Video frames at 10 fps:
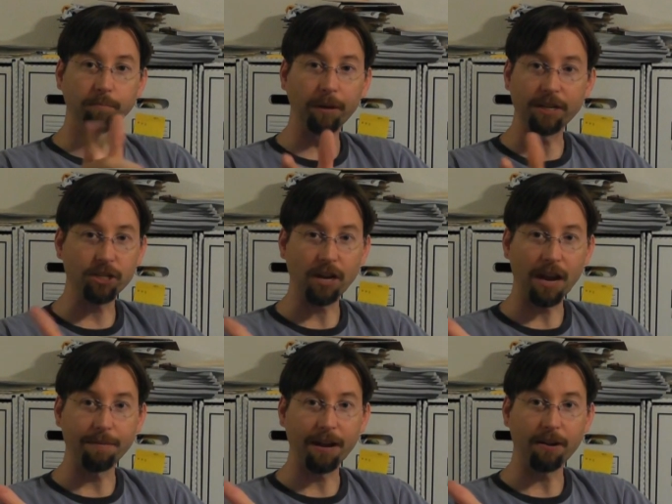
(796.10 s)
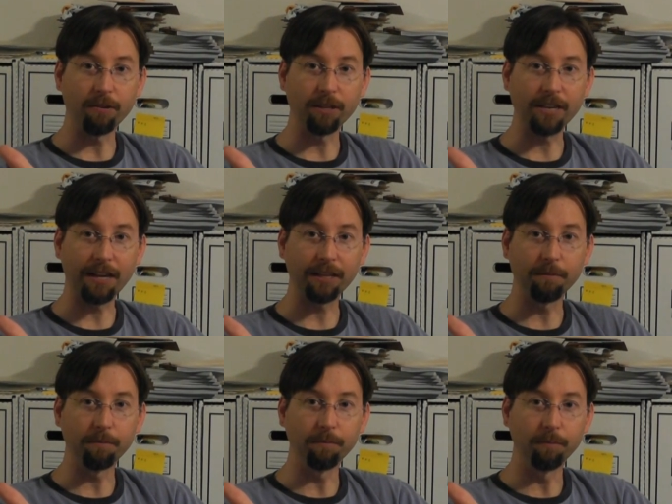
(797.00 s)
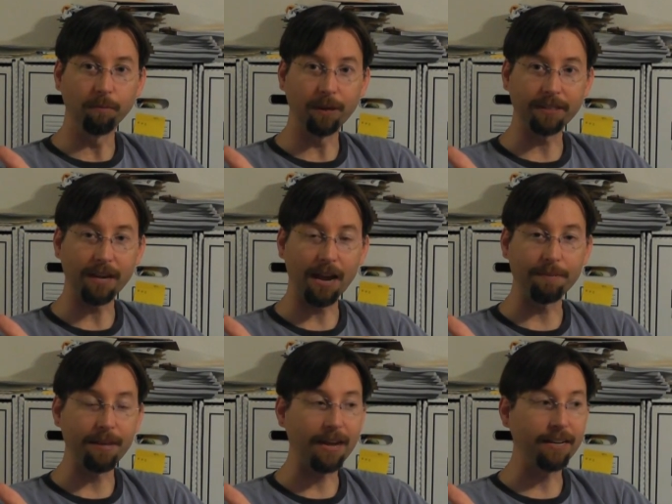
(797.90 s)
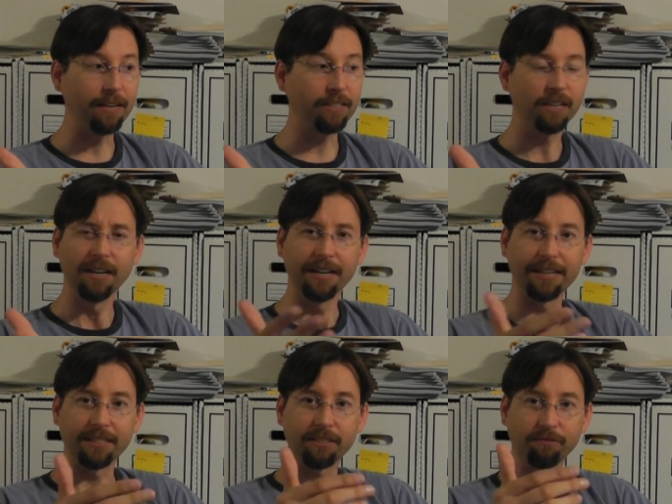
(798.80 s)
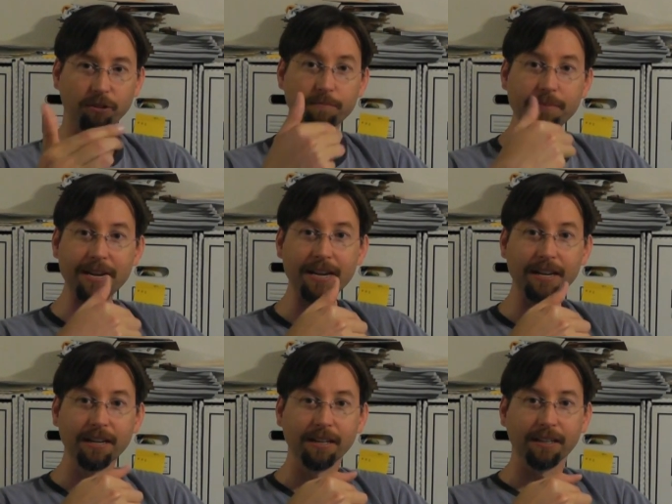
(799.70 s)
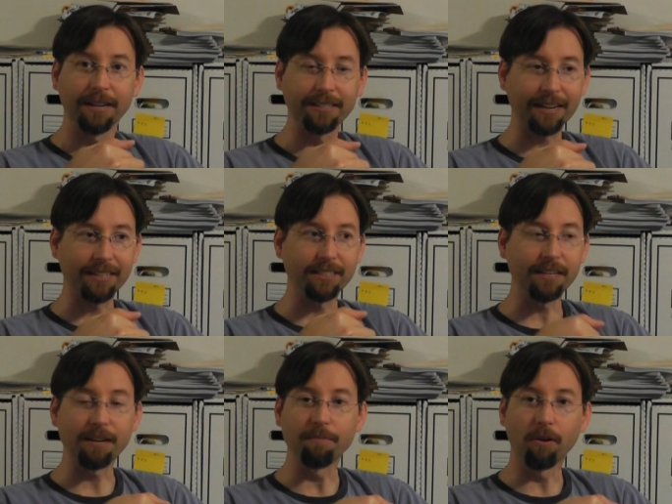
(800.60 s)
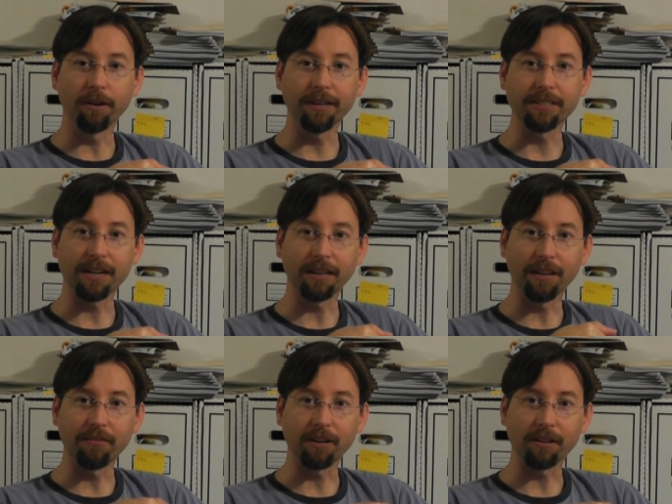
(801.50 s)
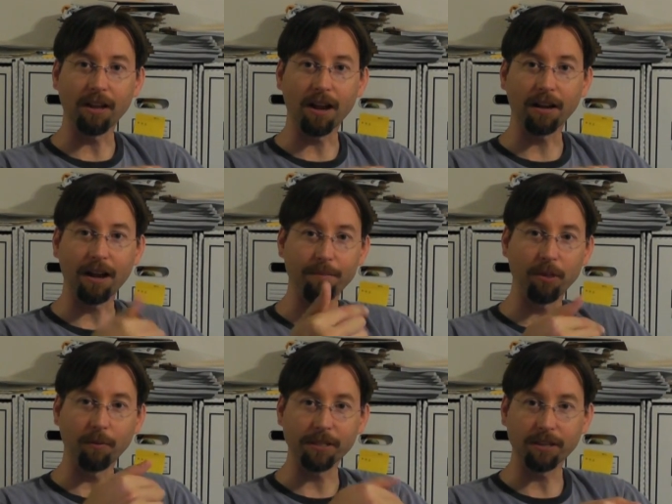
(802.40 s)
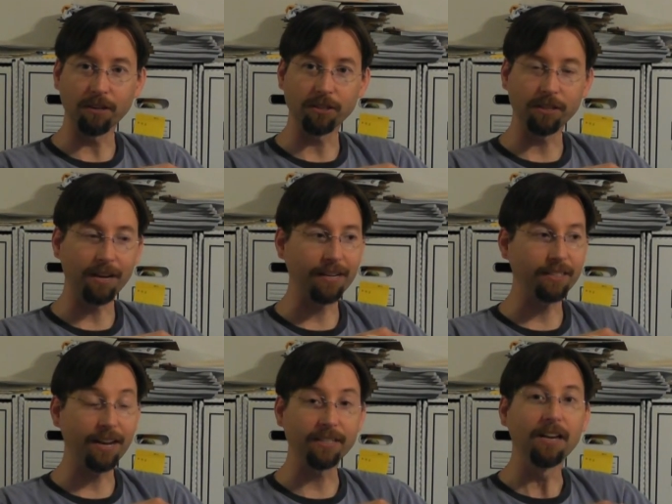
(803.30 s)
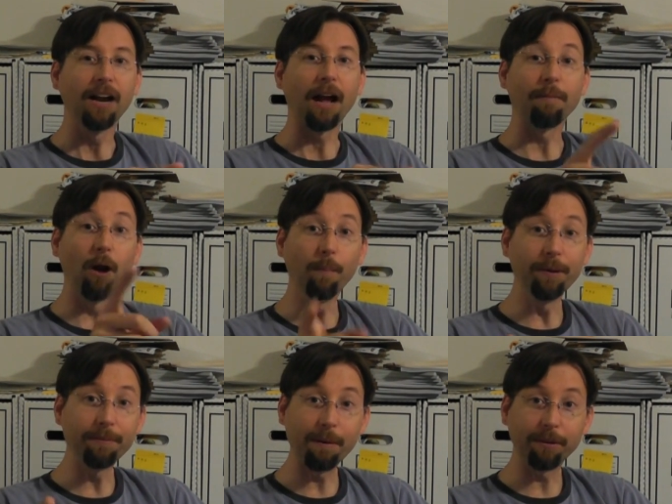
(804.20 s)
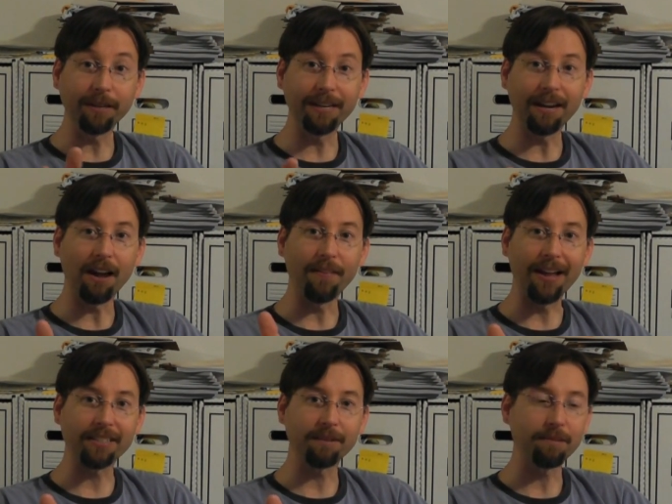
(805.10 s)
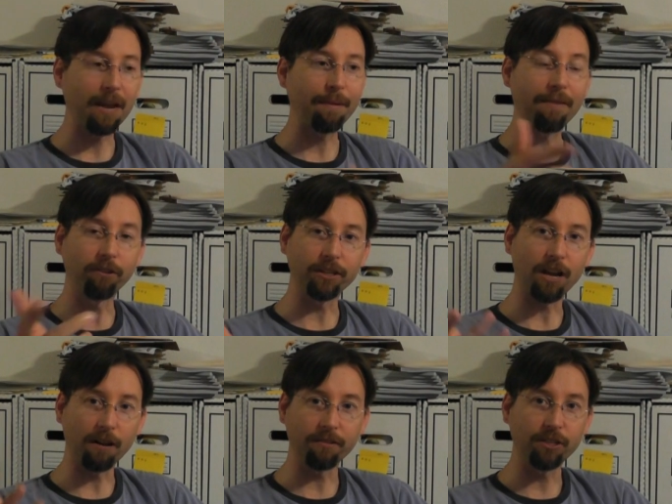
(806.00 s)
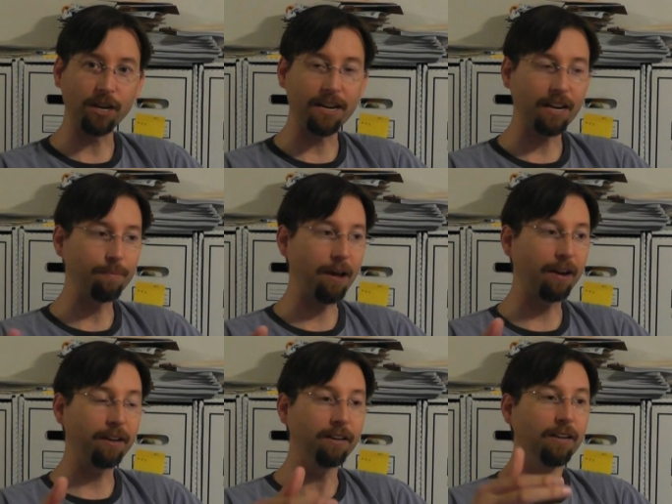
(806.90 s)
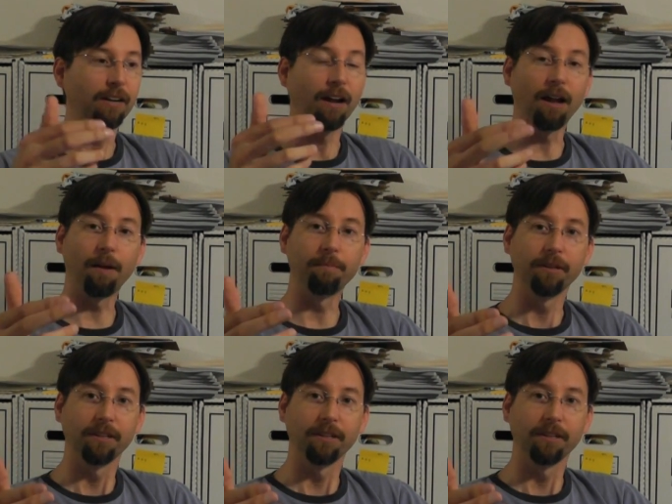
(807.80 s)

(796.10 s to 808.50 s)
British time, and I don't know exactly what time that is. It's for me. It's like Sunday mornings at 11 o'clock. I'm on the west coast of the United States. I'm hoping to be able to get on that sometime. I haven't really talked with Jay yet about it, um,